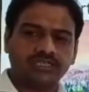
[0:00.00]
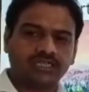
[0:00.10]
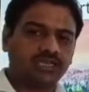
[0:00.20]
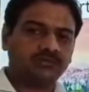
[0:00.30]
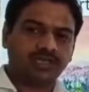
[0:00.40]
There
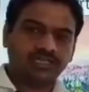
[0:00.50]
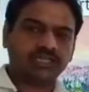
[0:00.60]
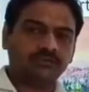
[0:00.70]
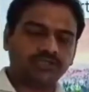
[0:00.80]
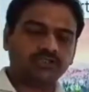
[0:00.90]
are many
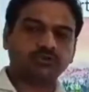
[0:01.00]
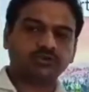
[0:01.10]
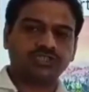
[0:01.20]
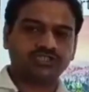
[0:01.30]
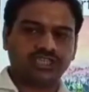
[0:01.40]
temples which
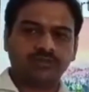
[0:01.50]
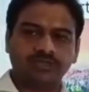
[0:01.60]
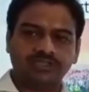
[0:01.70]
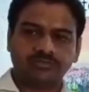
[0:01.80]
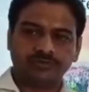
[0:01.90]
were designed
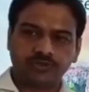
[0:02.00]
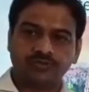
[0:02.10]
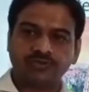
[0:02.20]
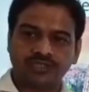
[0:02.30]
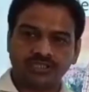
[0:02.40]
by the people
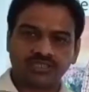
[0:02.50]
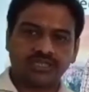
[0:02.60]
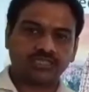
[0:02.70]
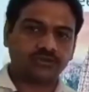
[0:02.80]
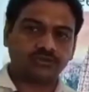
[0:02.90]
of Vijayanagara
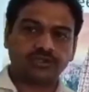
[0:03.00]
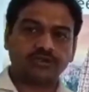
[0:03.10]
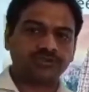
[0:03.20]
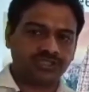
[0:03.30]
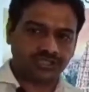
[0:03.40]
and the ruler of
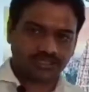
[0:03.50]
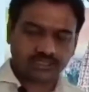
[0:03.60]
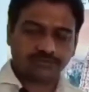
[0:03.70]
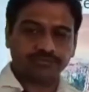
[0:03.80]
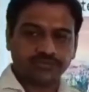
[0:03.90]

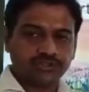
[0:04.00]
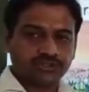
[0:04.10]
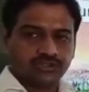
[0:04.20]
Vijayanagara.